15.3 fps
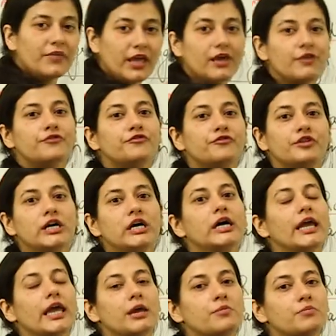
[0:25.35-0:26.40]
if
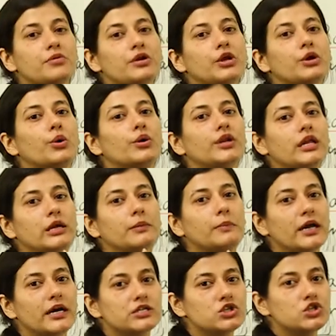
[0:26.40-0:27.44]
the embryonic
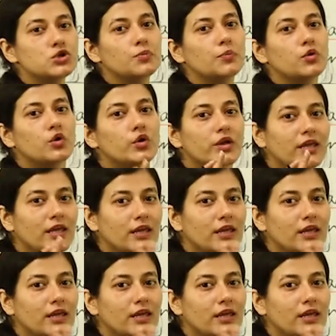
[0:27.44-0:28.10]
blastopore